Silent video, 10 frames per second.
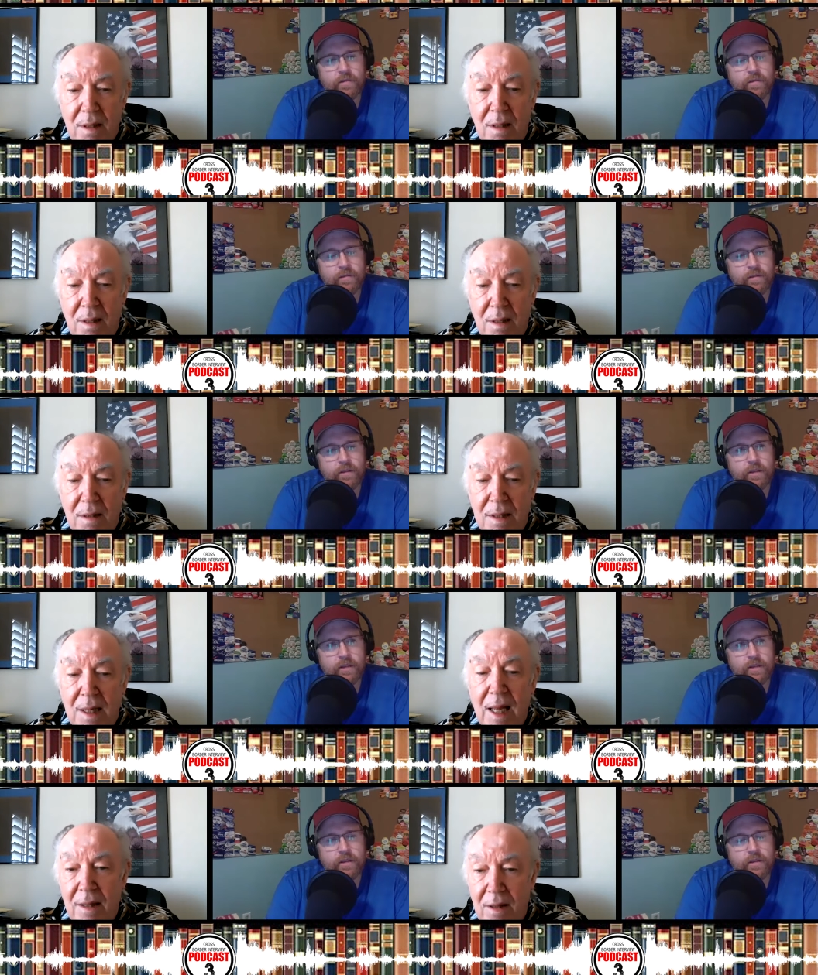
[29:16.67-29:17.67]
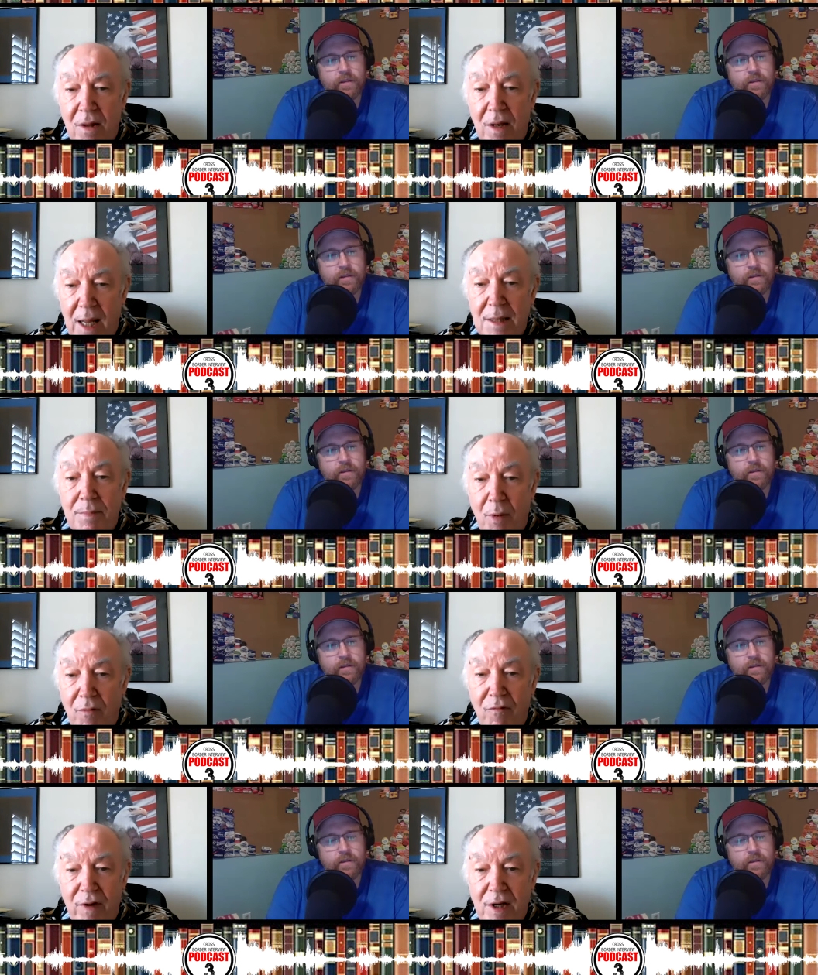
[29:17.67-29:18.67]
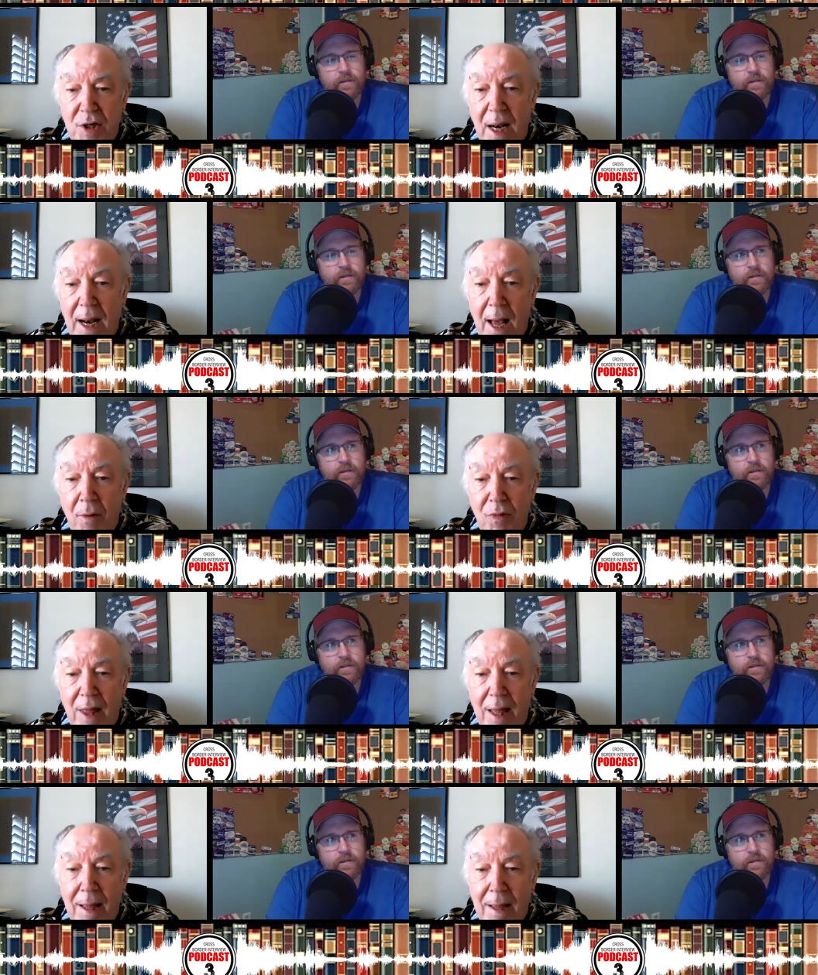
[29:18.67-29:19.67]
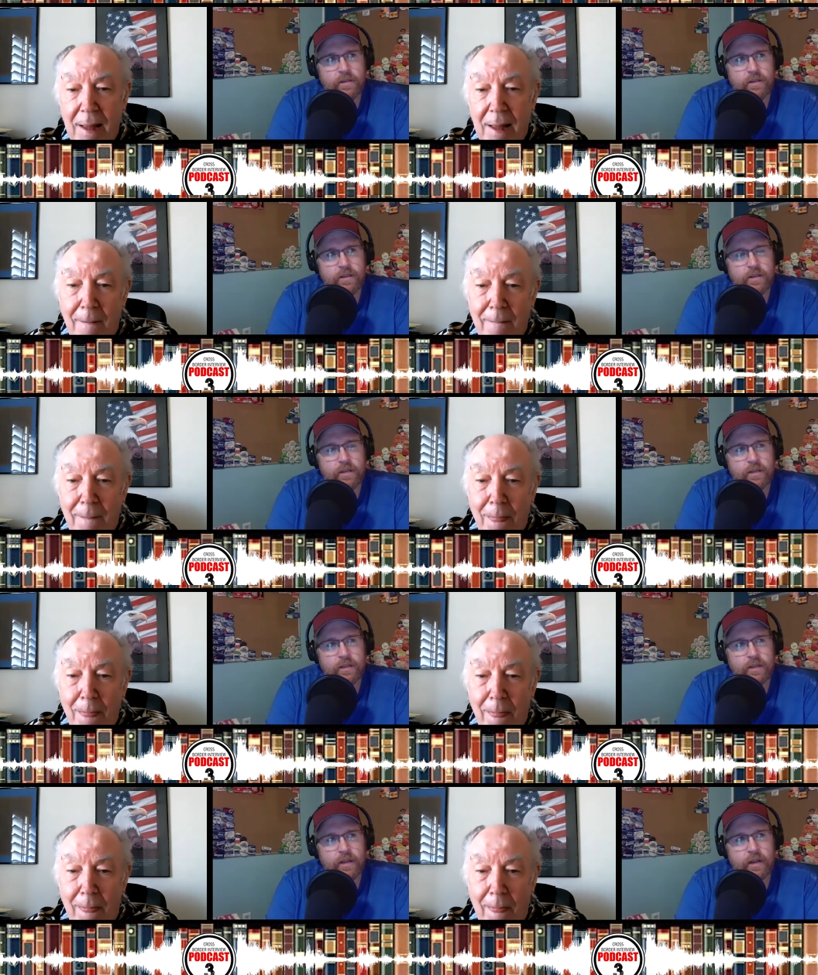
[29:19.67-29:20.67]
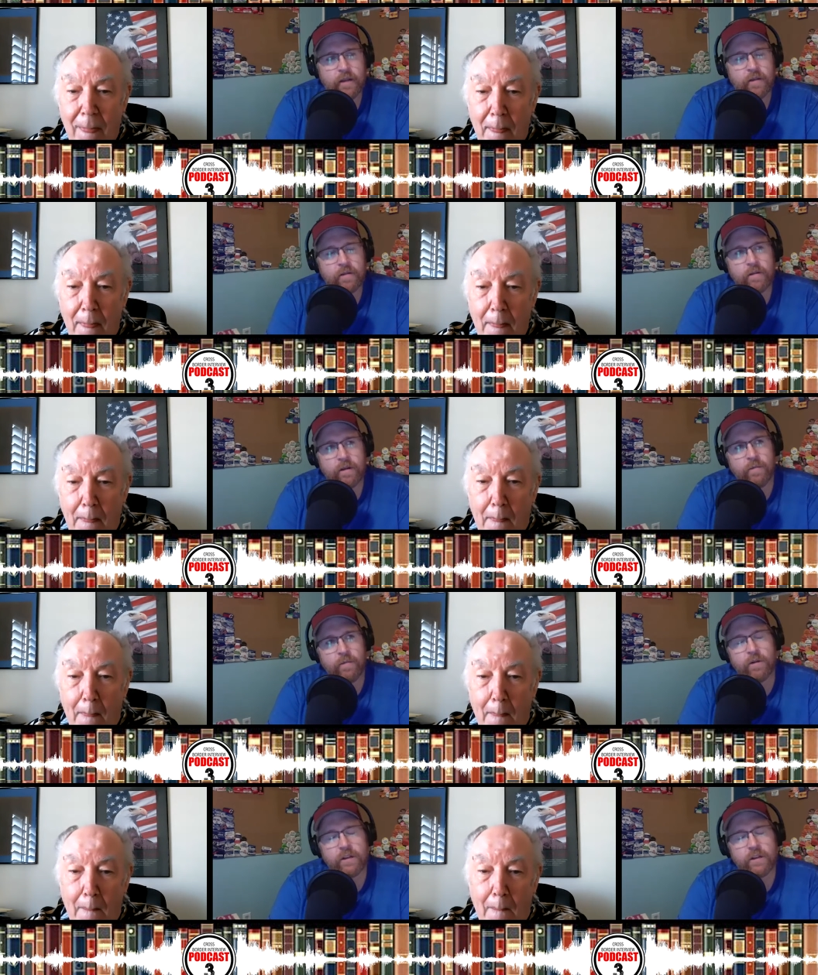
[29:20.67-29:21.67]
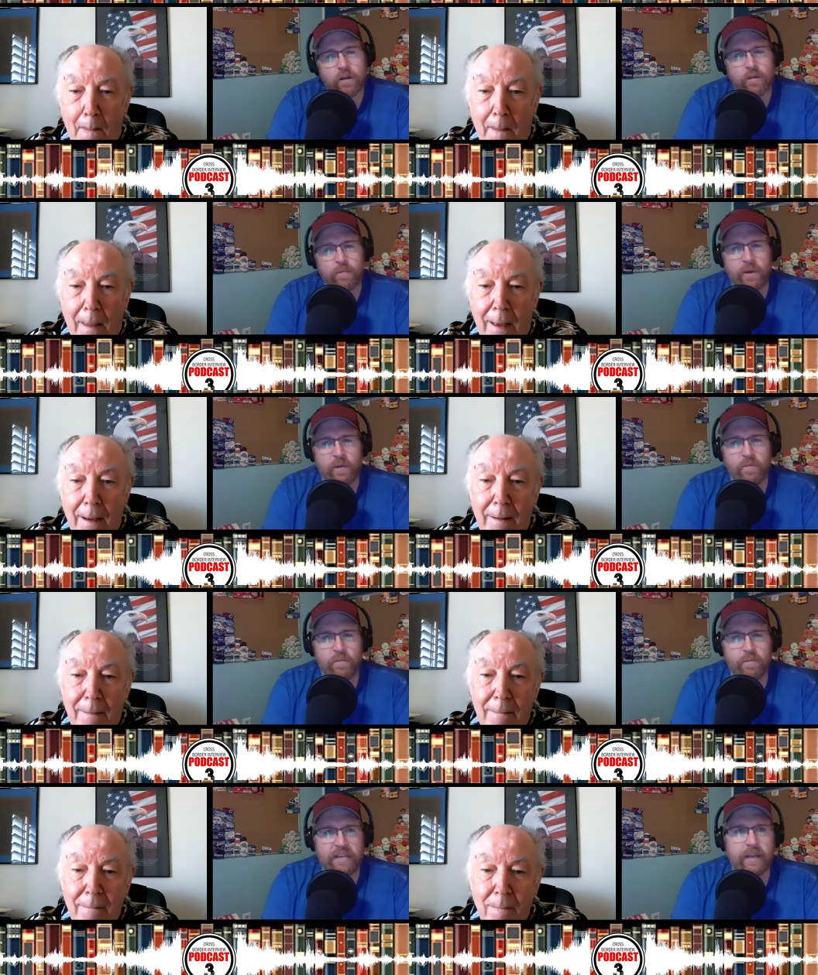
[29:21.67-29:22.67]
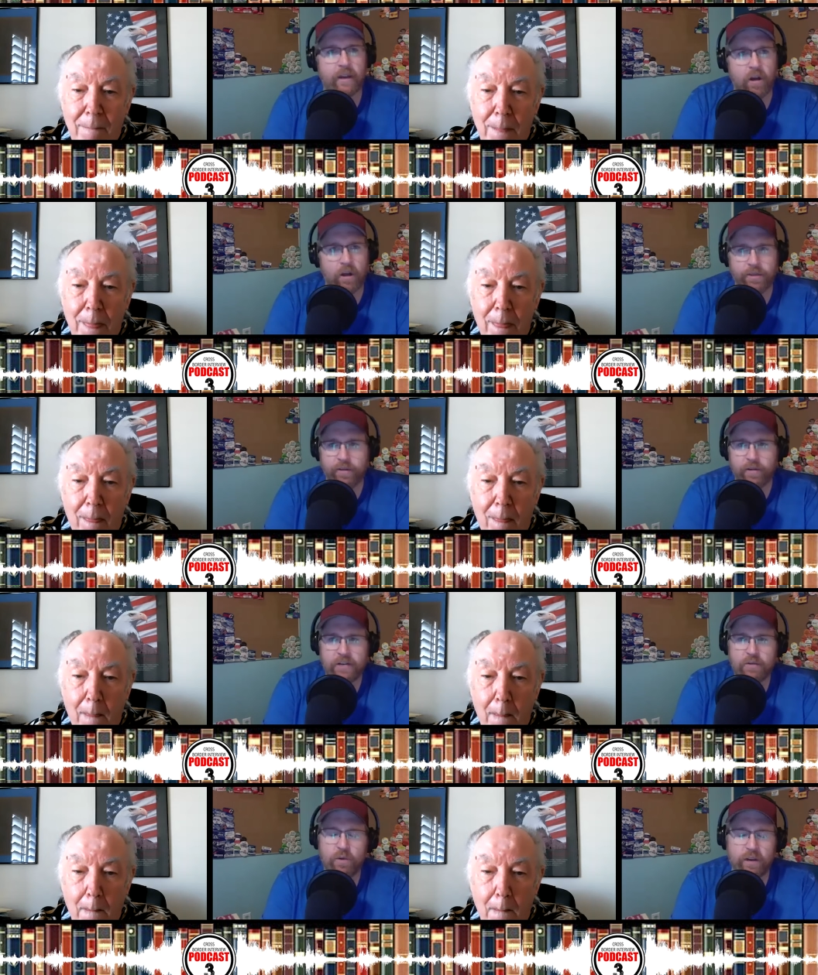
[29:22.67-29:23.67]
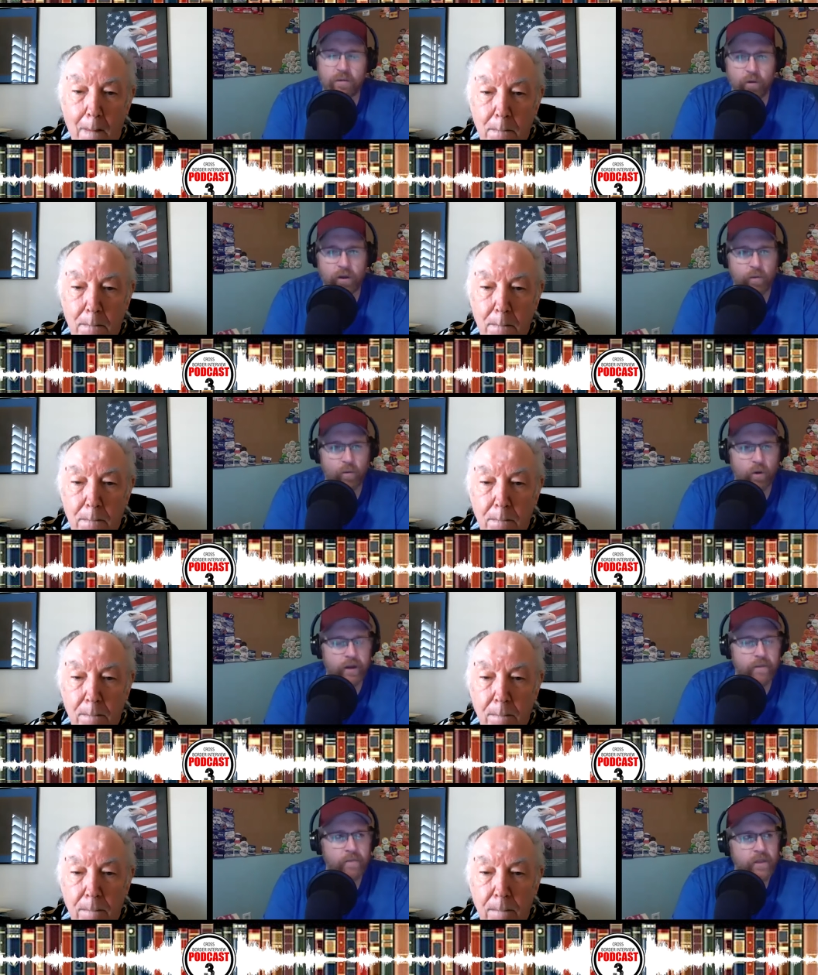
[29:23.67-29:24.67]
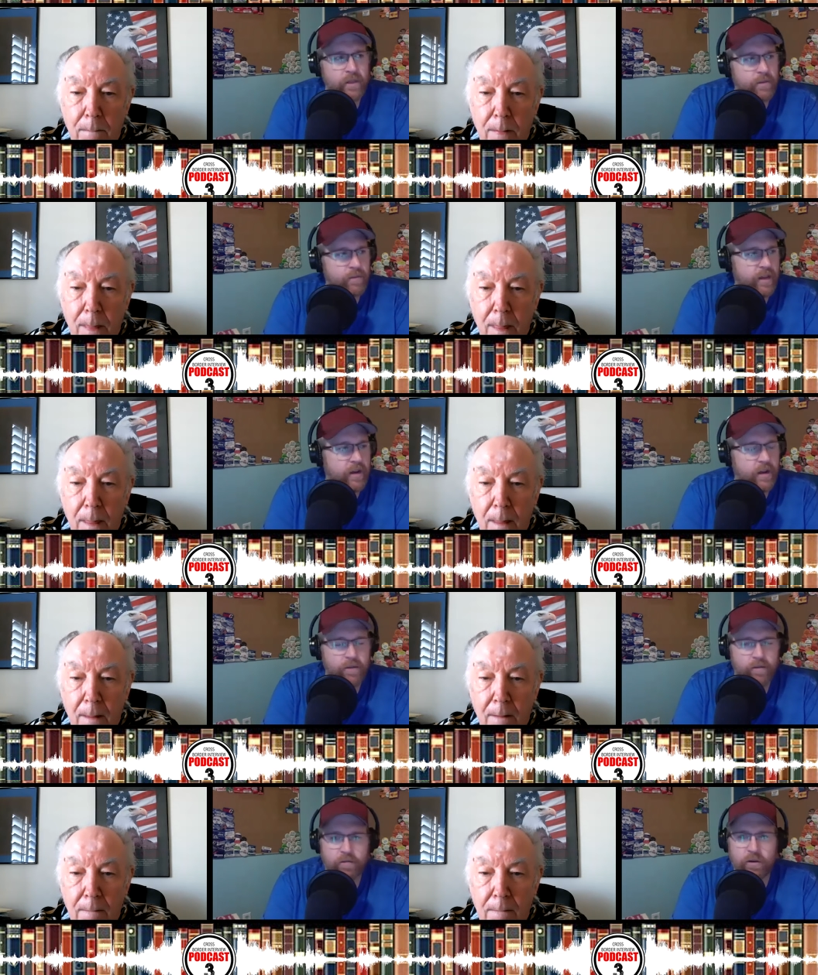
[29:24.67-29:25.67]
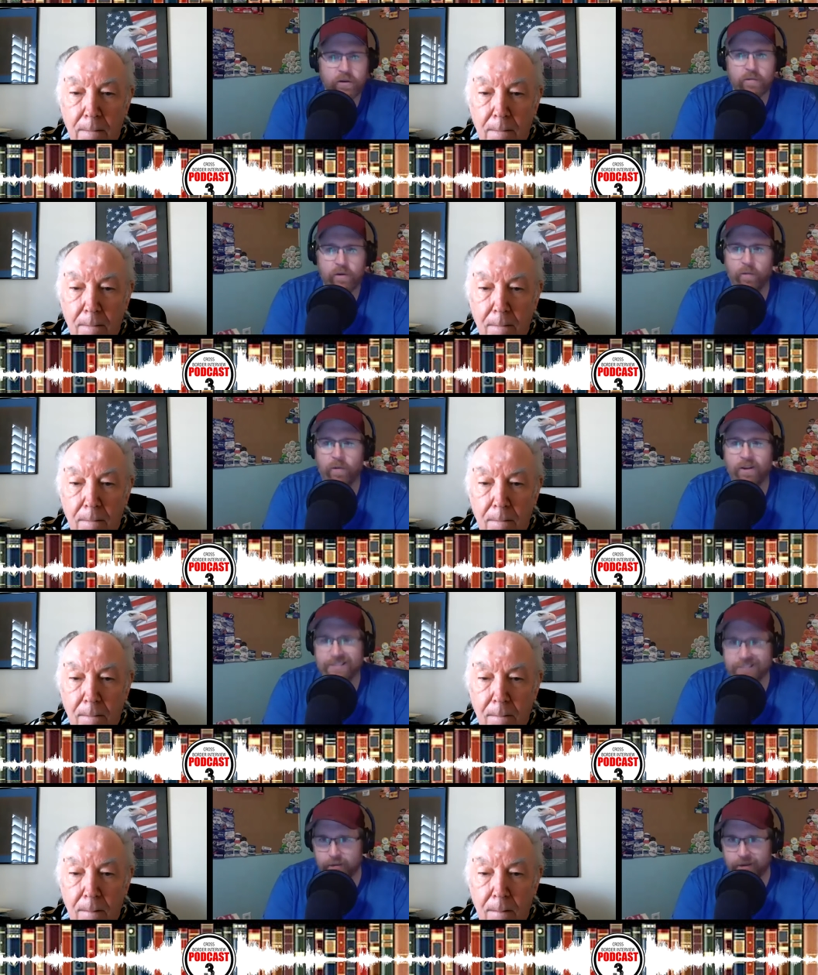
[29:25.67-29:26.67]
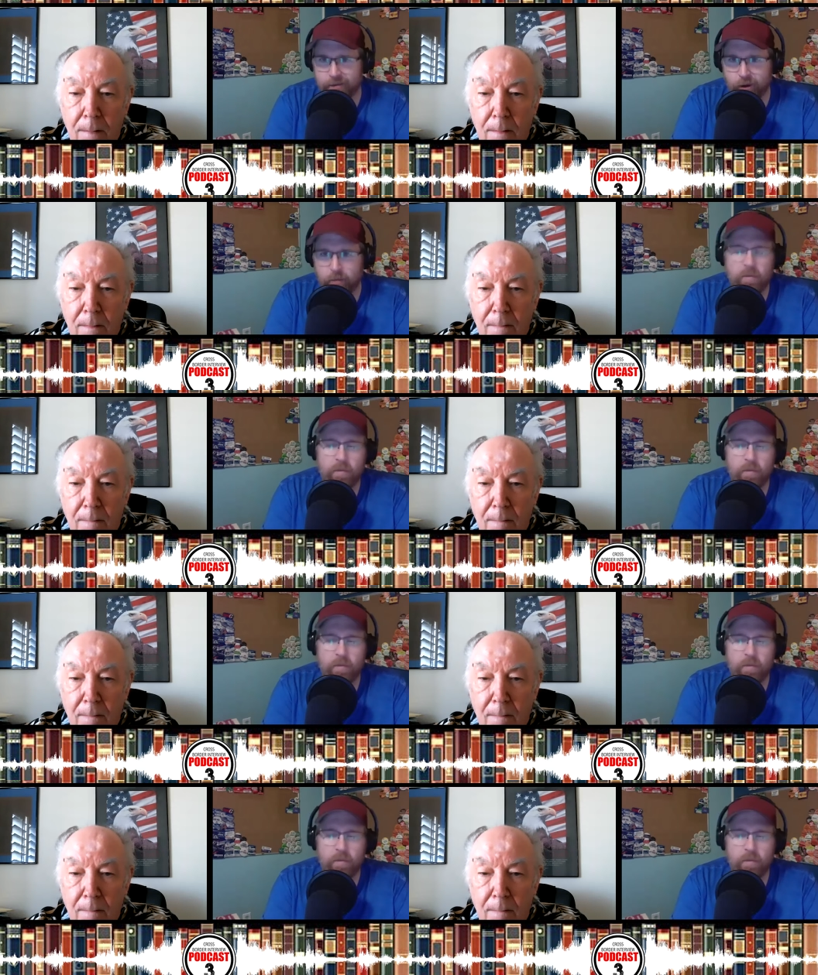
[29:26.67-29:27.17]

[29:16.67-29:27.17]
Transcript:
Speaker 1: uh, to get to the next book finished and out there. I
Speaker 2: want to talk about being an author in twenty twenty-one. Being an author in twenty twenty-one has got to be probably